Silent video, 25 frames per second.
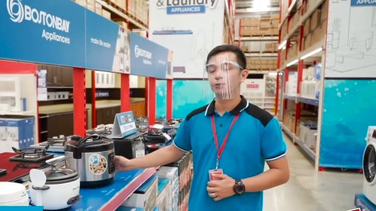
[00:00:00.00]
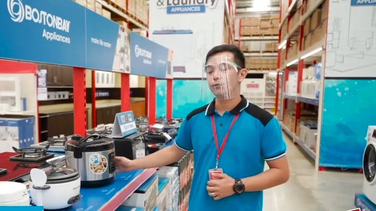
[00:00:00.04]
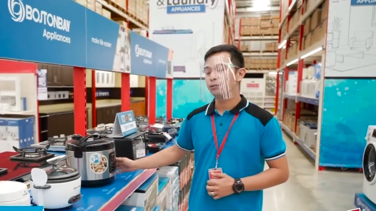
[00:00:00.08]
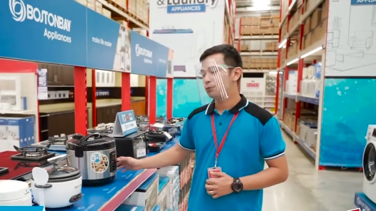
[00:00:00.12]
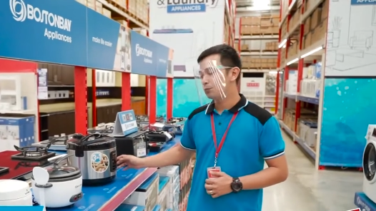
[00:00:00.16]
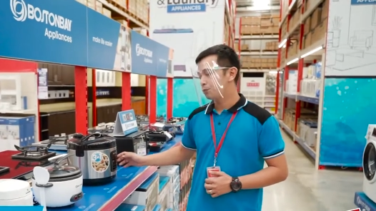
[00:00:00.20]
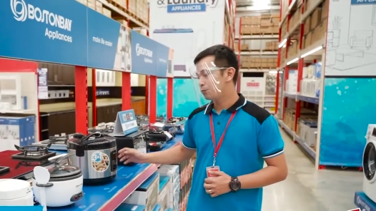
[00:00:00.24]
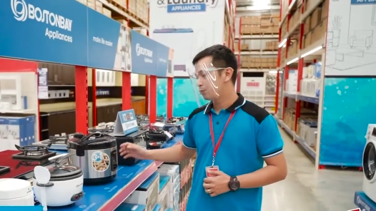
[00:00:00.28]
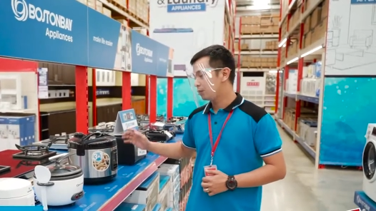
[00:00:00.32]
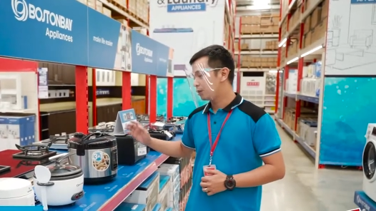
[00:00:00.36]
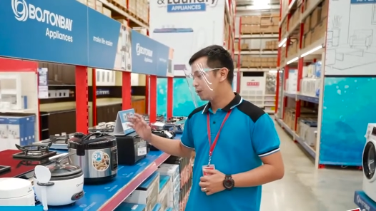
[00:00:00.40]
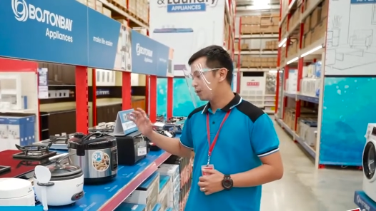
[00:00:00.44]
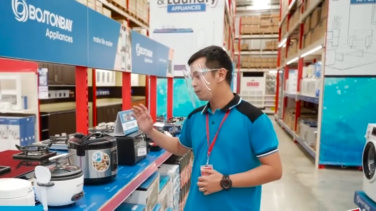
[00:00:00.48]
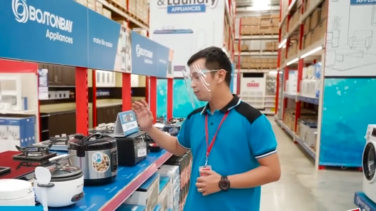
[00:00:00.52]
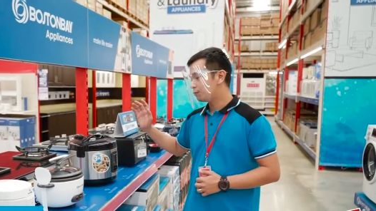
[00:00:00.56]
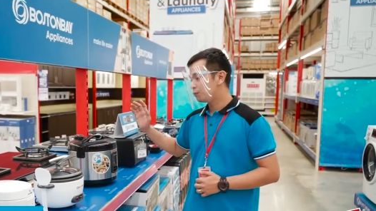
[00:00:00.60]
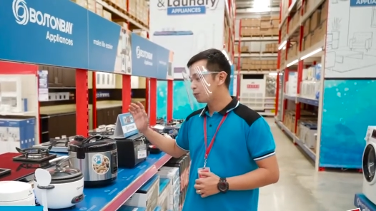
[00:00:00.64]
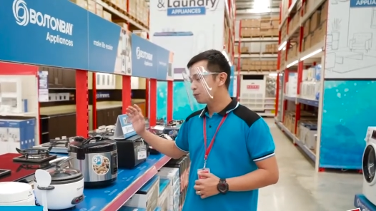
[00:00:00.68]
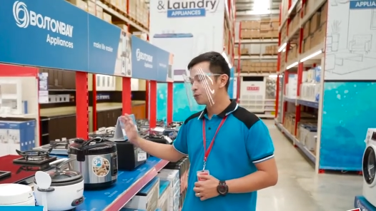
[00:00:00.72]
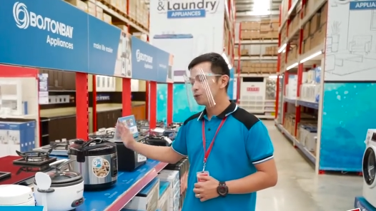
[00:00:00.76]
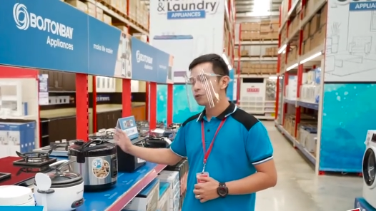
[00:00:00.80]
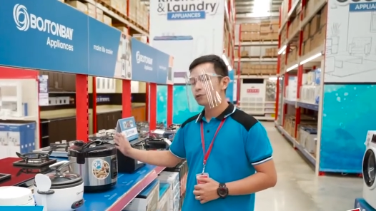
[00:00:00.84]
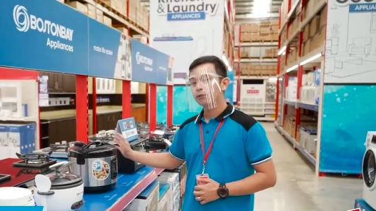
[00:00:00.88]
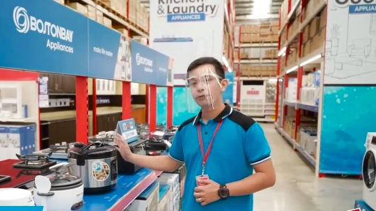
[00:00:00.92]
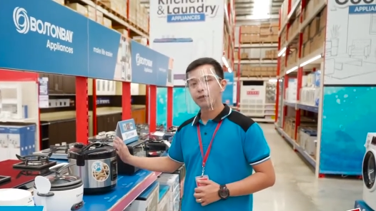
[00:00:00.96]
we love to
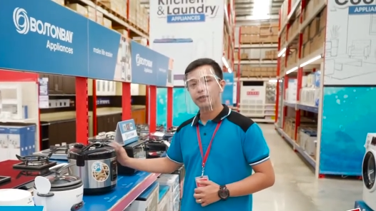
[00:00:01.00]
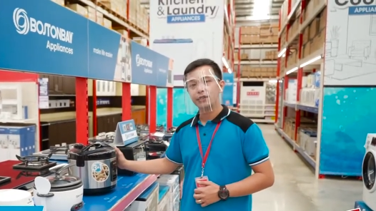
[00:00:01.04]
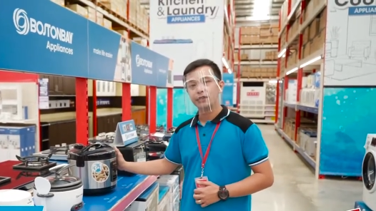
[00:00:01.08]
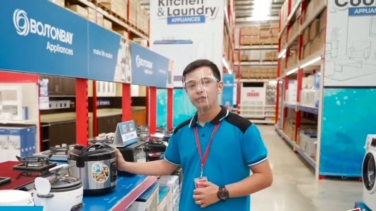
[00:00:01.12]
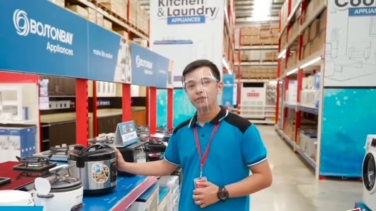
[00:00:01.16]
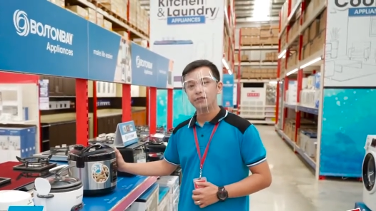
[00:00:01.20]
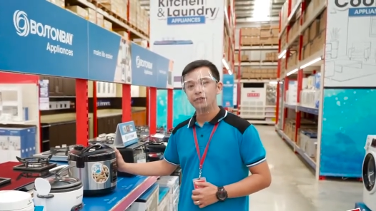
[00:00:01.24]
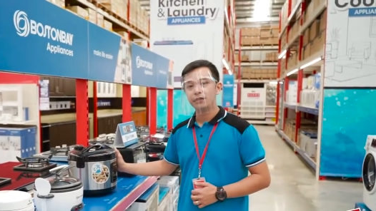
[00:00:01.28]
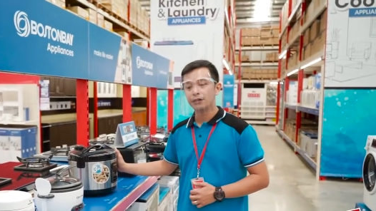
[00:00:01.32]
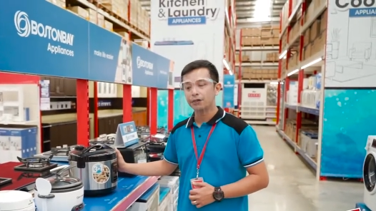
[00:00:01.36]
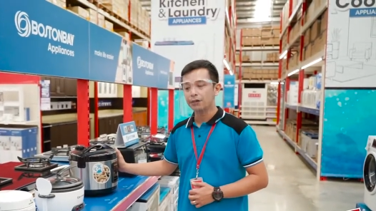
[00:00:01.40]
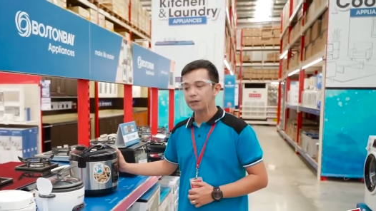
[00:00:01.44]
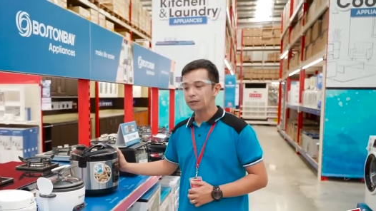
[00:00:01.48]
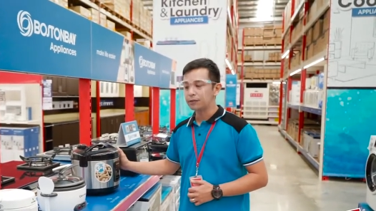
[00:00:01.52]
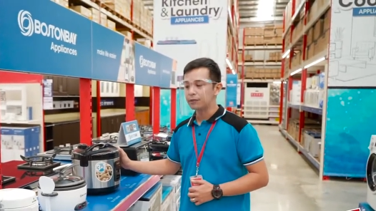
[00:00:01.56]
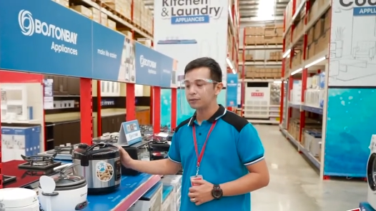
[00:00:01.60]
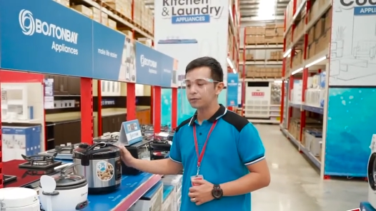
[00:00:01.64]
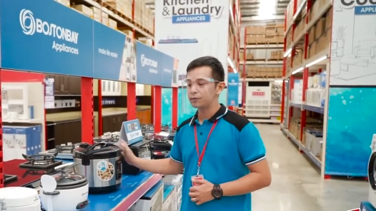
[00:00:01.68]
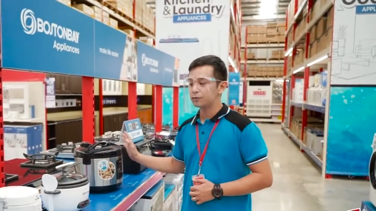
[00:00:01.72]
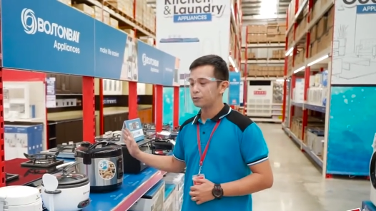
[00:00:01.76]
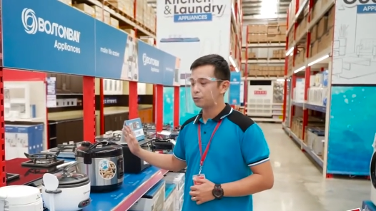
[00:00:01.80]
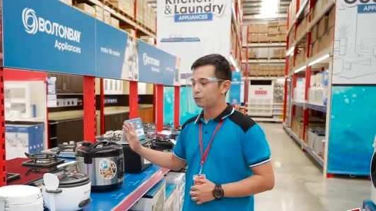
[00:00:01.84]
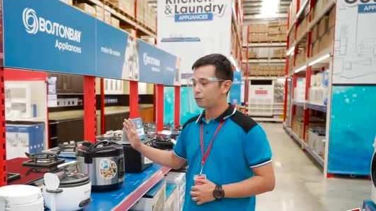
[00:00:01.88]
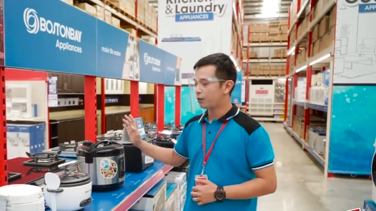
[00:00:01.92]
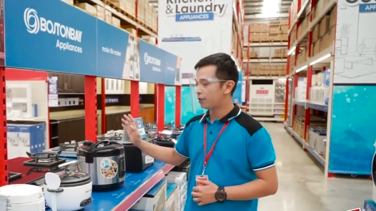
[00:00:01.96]
cook rice here
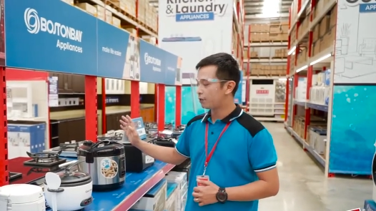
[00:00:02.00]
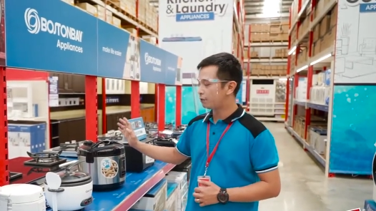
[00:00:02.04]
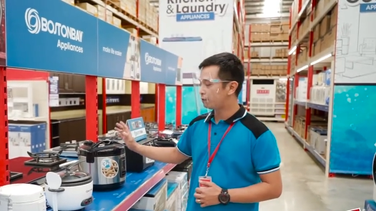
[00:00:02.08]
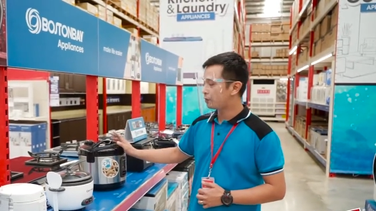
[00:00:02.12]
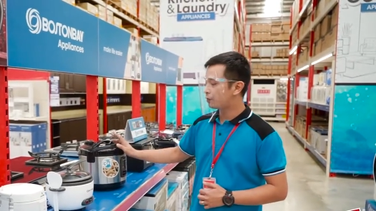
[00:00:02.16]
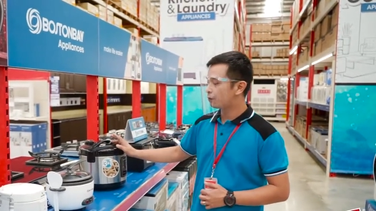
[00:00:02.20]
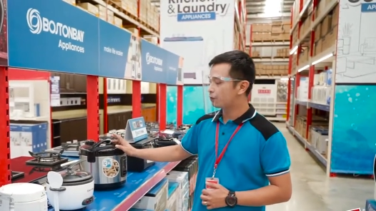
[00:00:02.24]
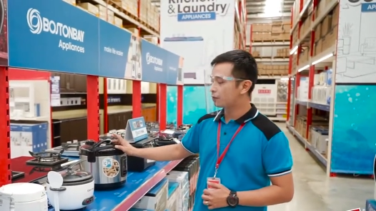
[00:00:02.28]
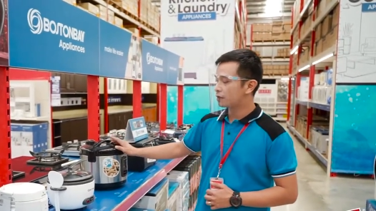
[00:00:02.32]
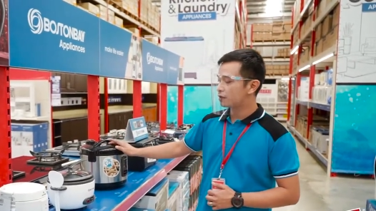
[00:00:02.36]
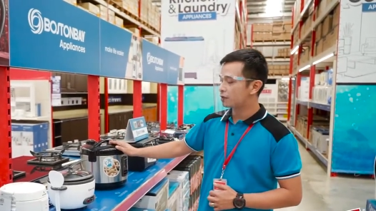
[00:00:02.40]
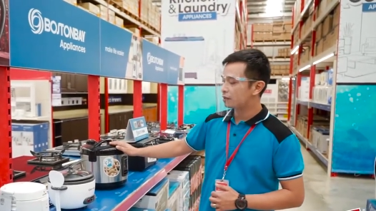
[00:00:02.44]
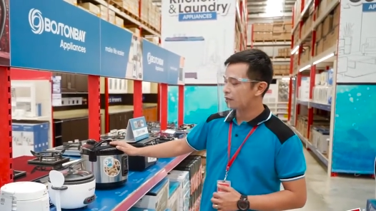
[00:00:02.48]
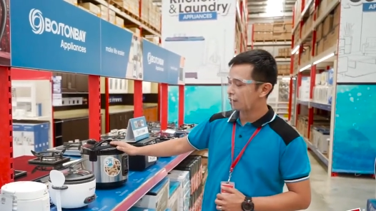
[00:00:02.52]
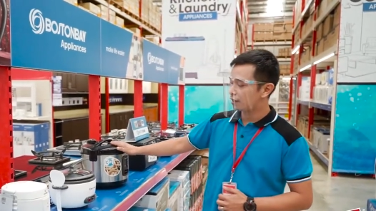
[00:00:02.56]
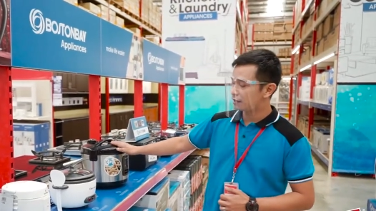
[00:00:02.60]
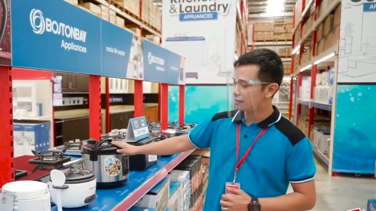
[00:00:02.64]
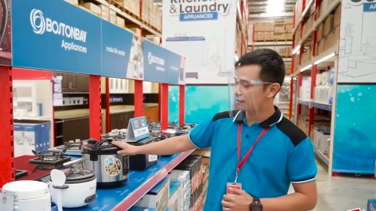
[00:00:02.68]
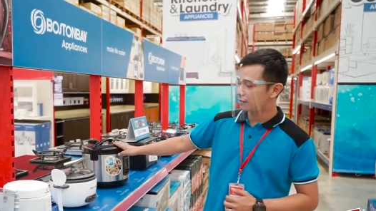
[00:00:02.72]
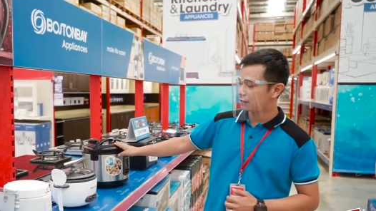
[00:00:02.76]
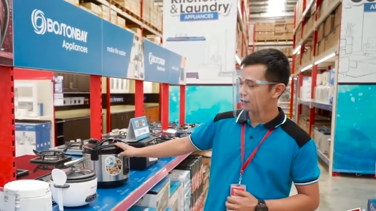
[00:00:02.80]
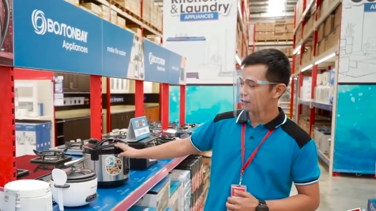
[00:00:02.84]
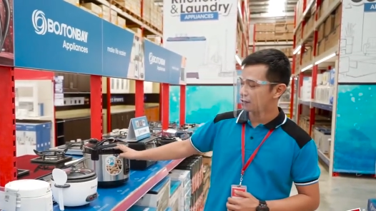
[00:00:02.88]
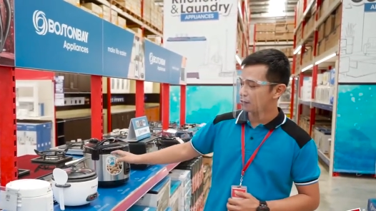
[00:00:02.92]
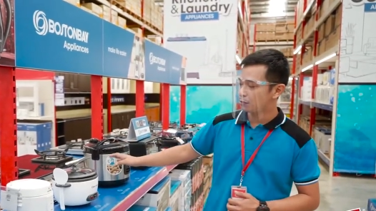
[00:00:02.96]
so we have different
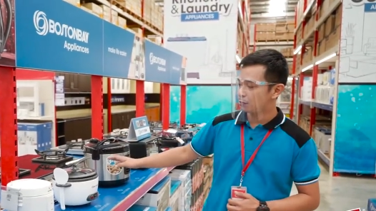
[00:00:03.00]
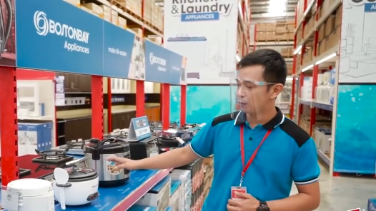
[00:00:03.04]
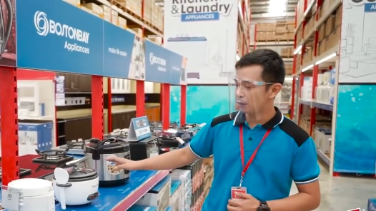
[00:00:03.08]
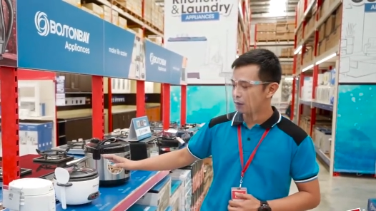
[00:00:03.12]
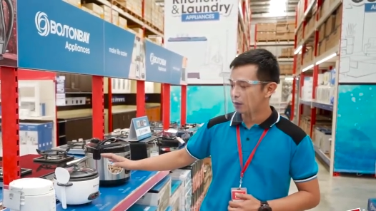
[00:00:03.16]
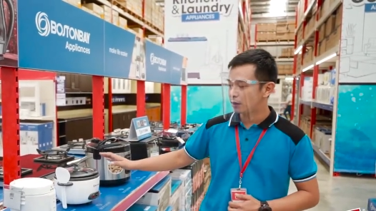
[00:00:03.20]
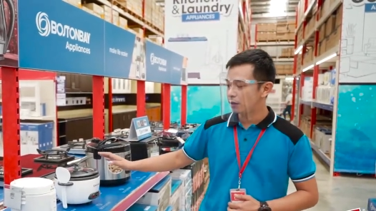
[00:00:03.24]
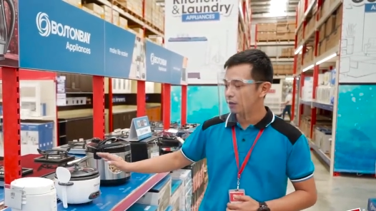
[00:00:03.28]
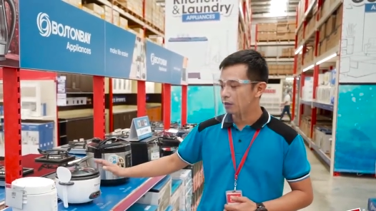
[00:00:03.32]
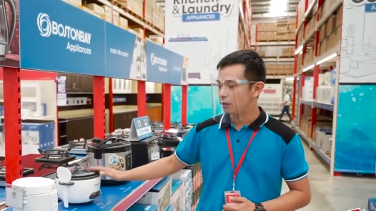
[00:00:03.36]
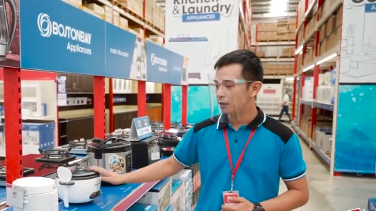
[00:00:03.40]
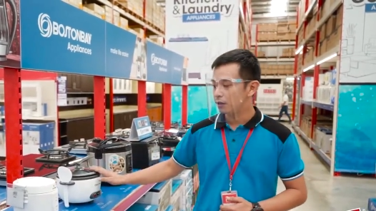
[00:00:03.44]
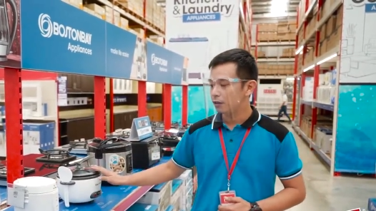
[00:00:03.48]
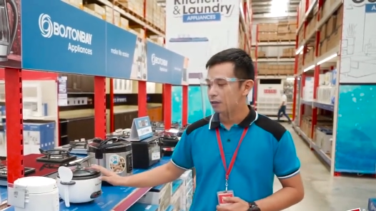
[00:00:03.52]
sizes as well